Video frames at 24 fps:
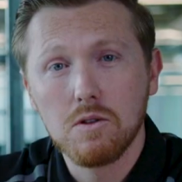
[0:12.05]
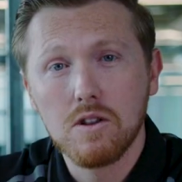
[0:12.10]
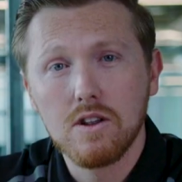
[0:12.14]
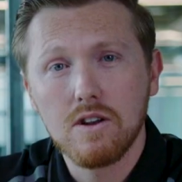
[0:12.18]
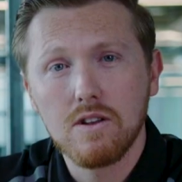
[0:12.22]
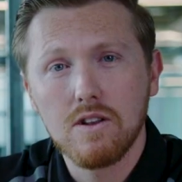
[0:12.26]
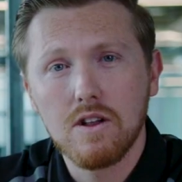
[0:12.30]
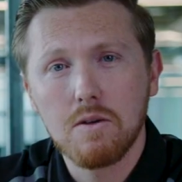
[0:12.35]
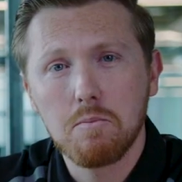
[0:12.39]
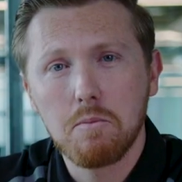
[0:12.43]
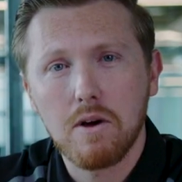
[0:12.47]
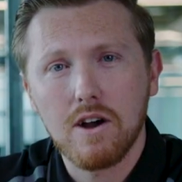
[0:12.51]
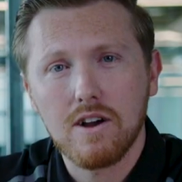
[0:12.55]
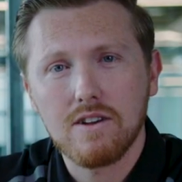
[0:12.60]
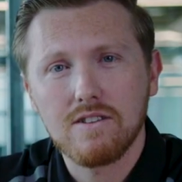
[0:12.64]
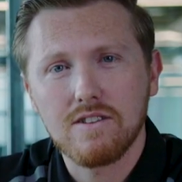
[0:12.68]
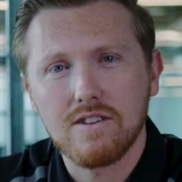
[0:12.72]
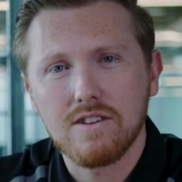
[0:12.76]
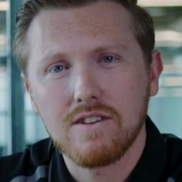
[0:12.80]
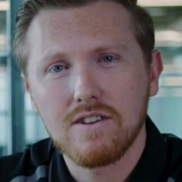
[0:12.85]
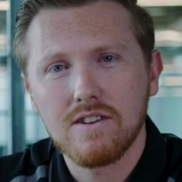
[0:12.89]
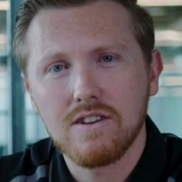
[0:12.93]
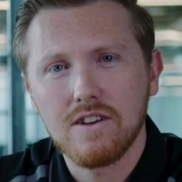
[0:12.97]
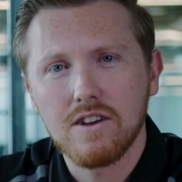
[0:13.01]
a little
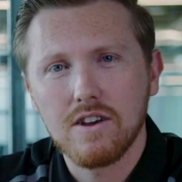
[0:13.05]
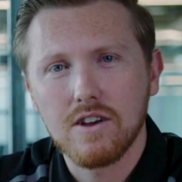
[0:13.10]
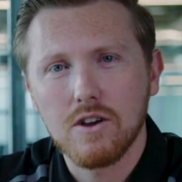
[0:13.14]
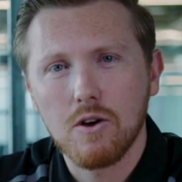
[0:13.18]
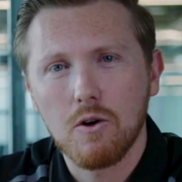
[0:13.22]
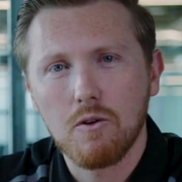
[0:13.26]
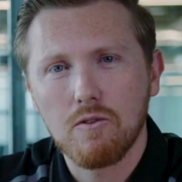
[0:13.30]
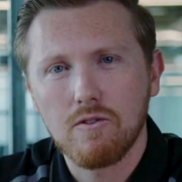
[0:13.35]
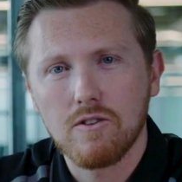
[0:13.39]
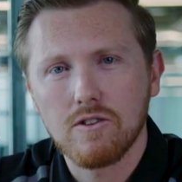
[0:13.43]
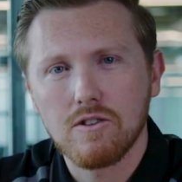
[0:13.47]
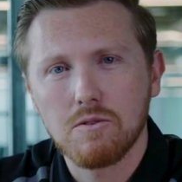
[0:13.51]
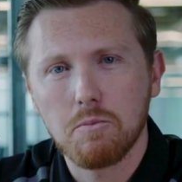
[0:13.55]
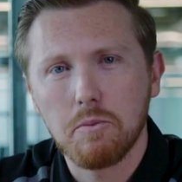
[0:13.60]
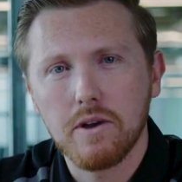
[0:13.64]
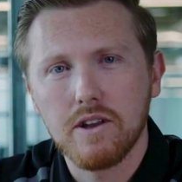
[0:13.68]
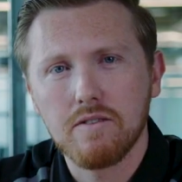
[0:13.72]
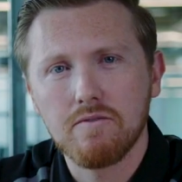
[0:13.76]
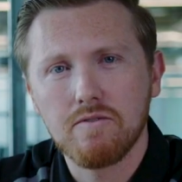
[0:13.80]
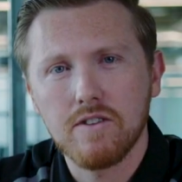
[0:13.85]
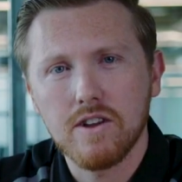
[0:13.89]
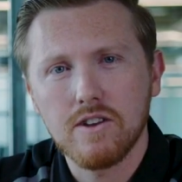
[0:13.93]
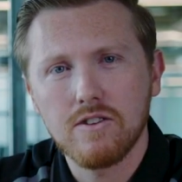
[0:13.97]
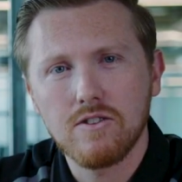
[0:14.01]
unboxing and go over its
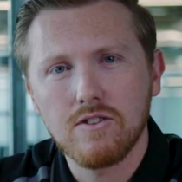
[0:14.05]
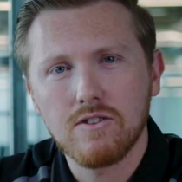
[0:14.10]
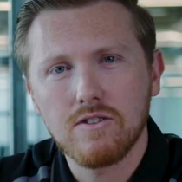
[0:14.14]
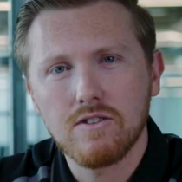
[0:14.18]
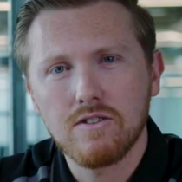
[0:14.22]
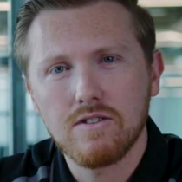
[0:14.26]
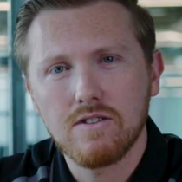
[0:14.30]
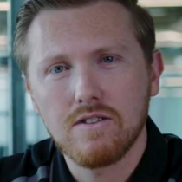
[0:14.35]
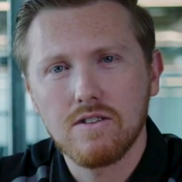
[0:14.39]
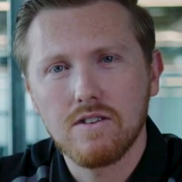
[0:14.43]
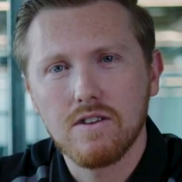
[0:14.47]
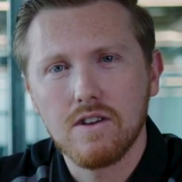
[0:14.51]
main features